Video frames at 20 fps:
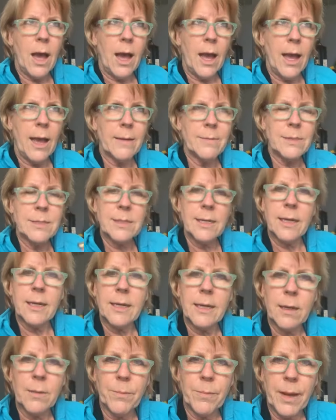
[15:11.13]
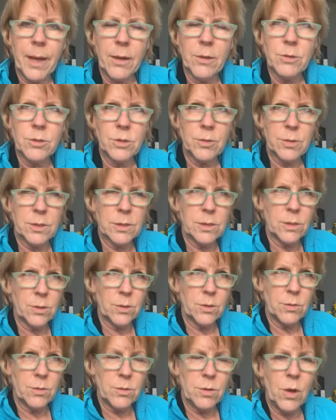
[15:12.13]
I'm setting a boundary so
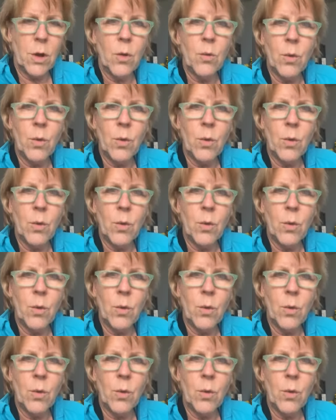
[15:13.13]
you know